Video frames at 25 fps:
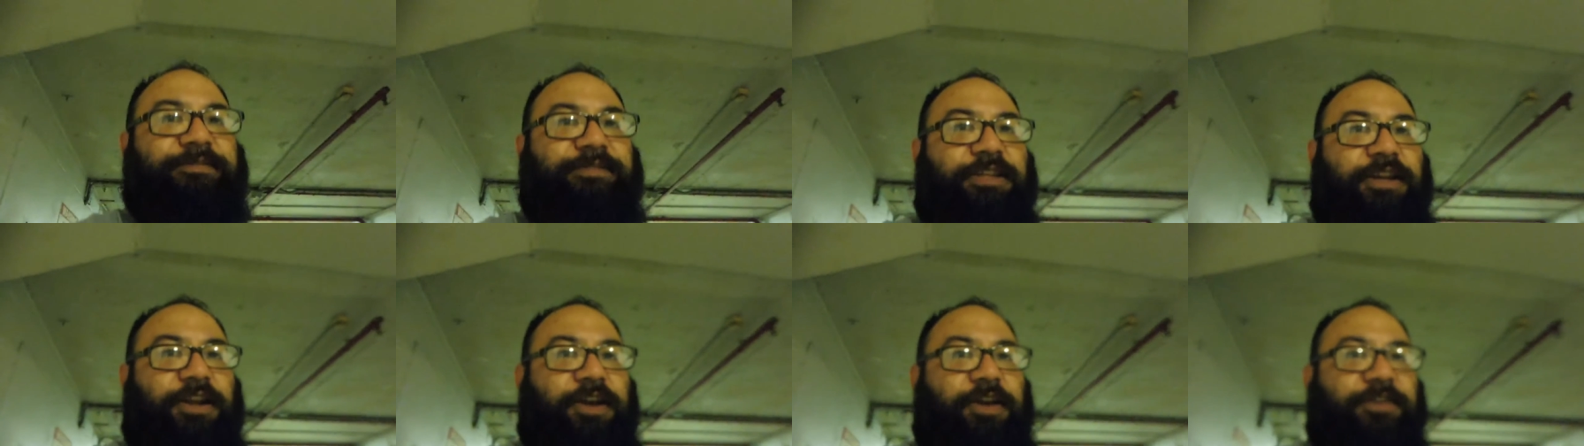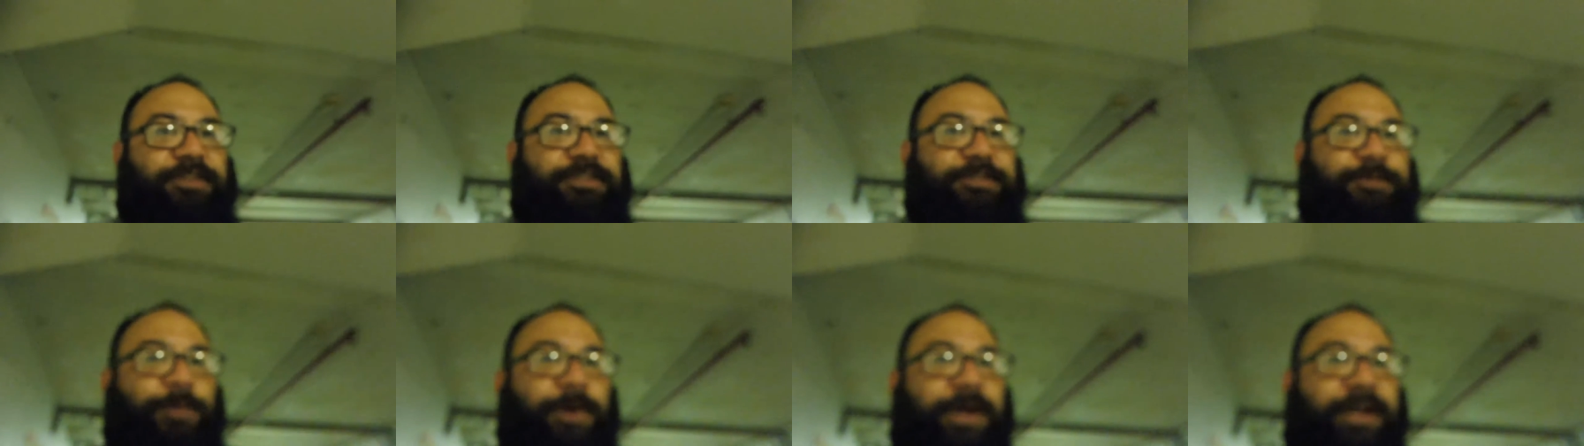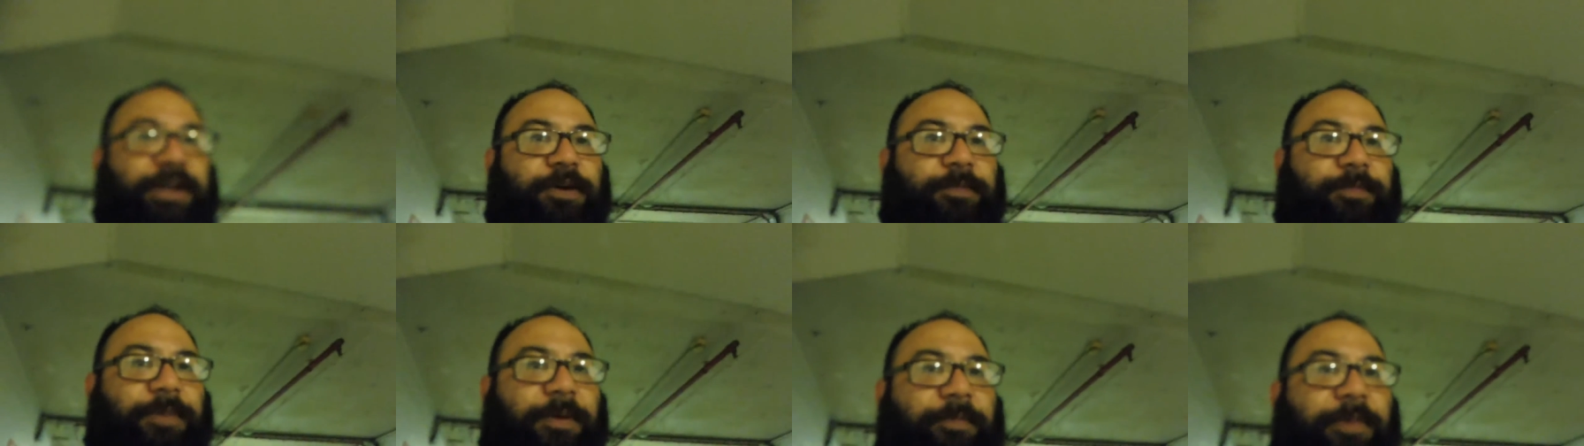you know, it's
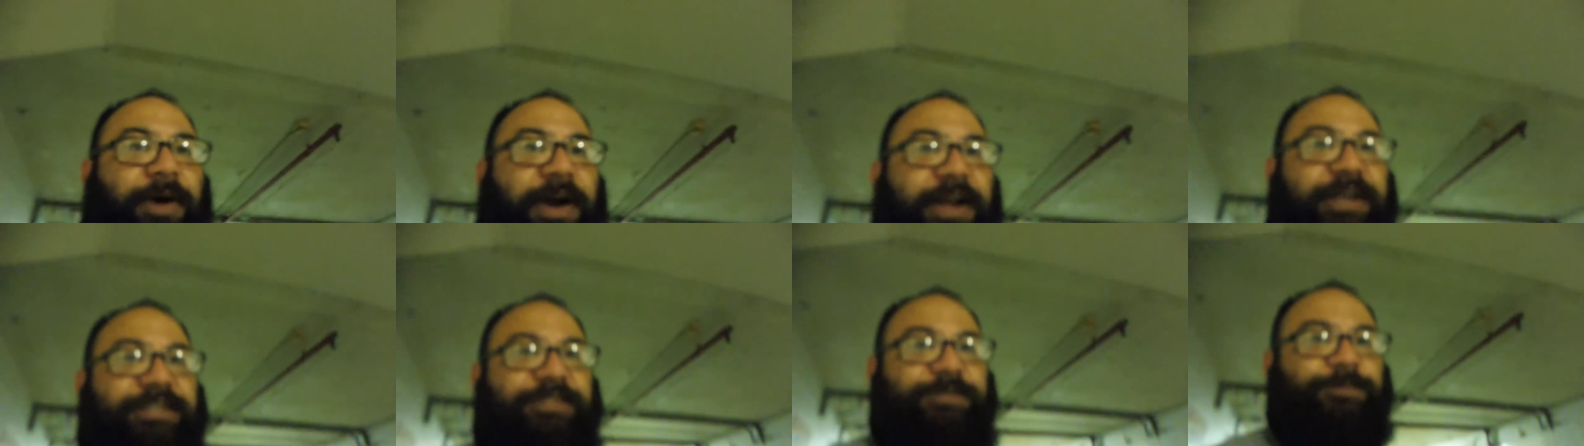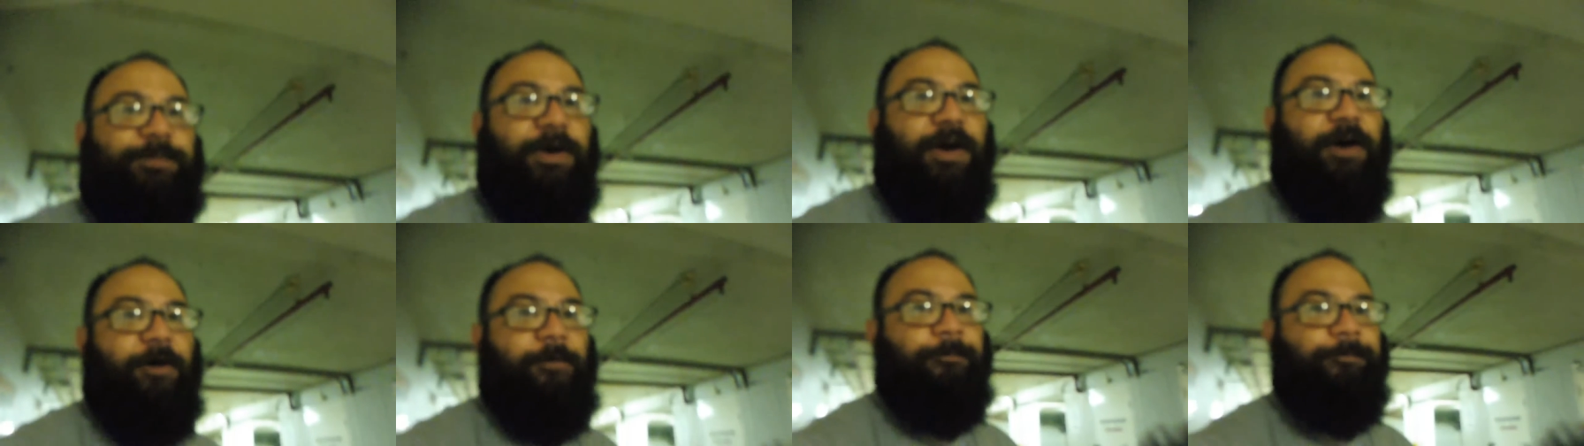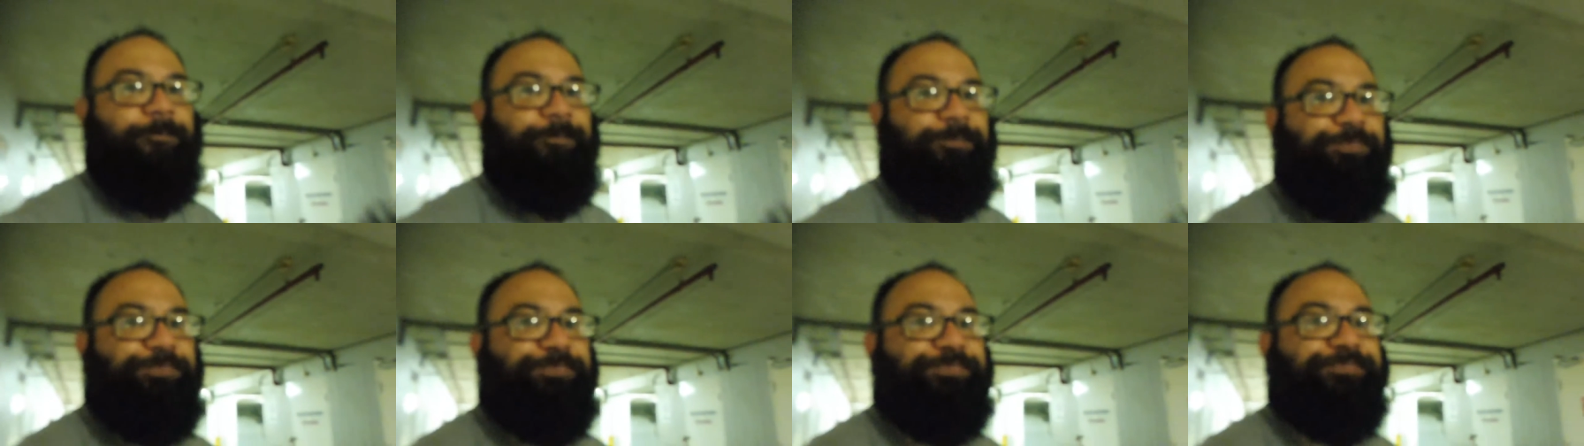weighing on my mind as well.
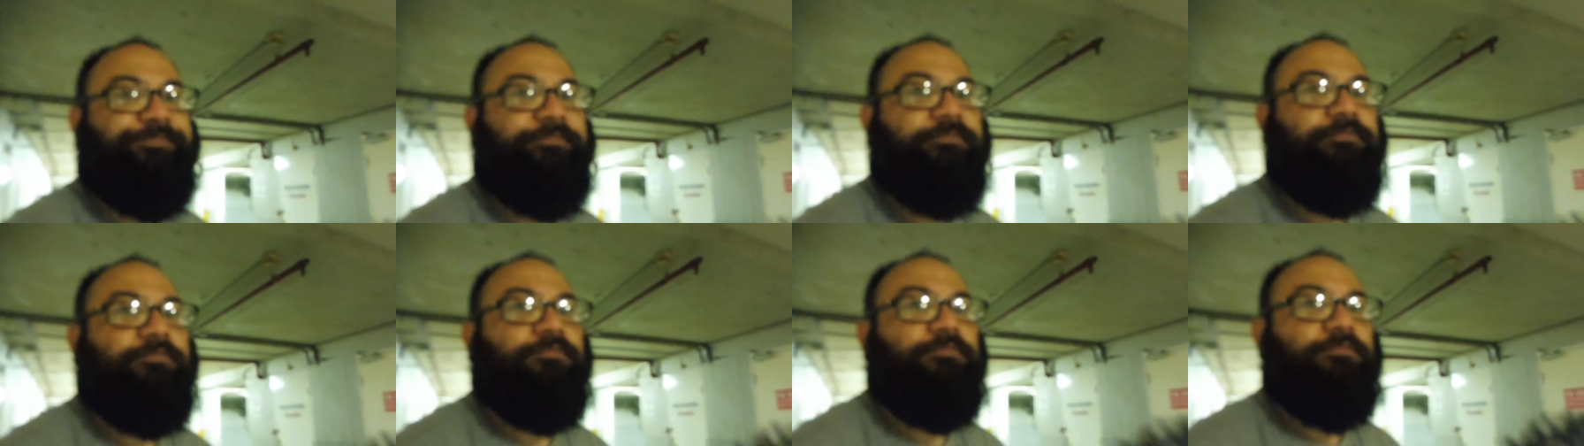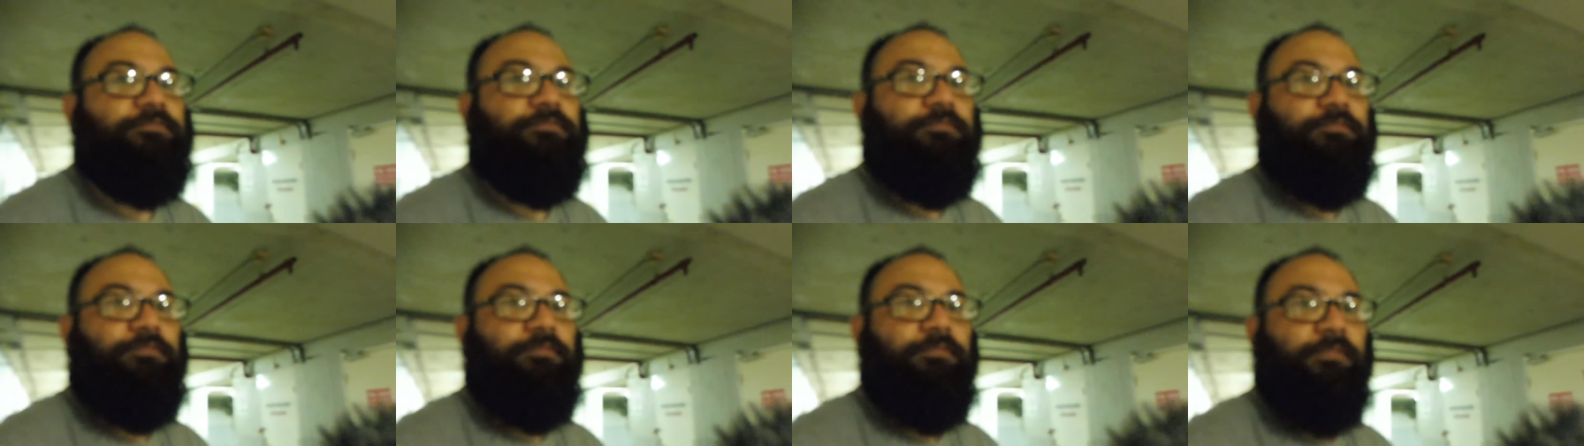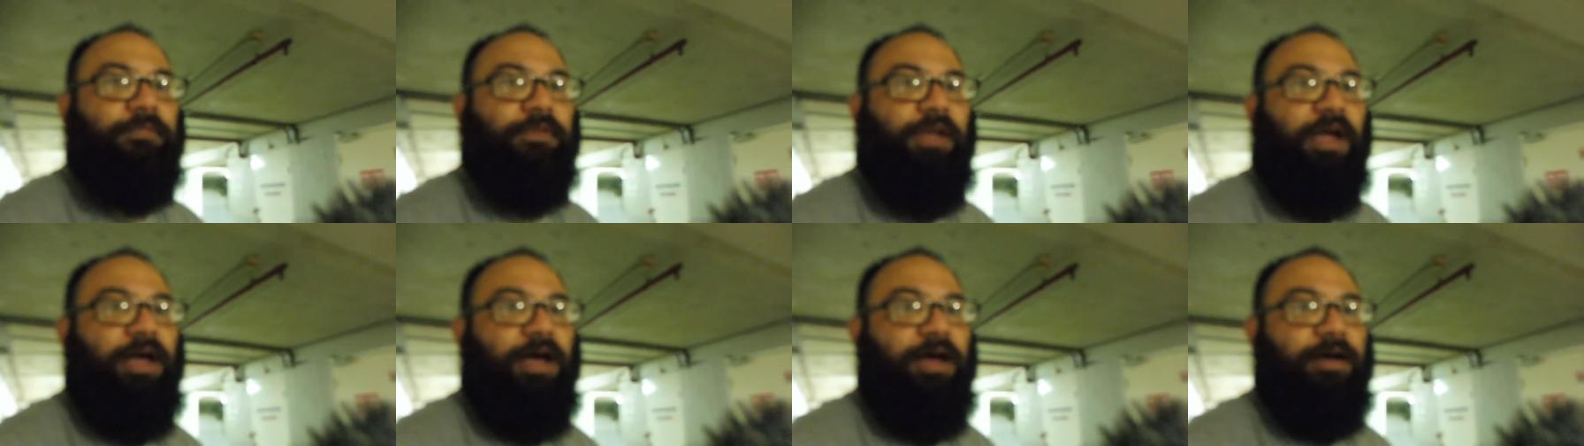
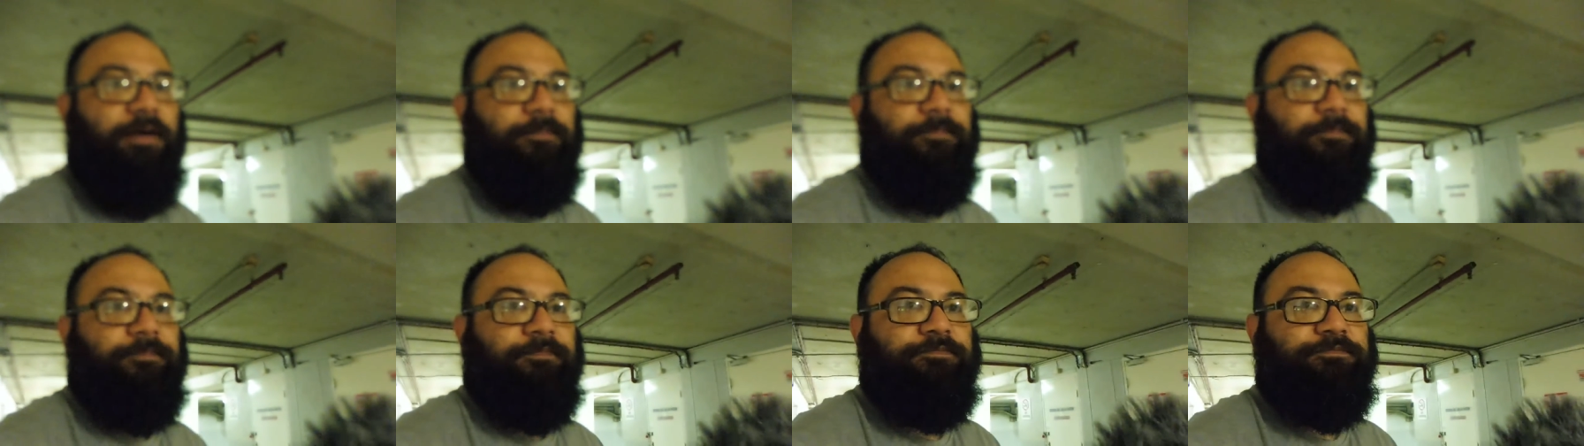Um,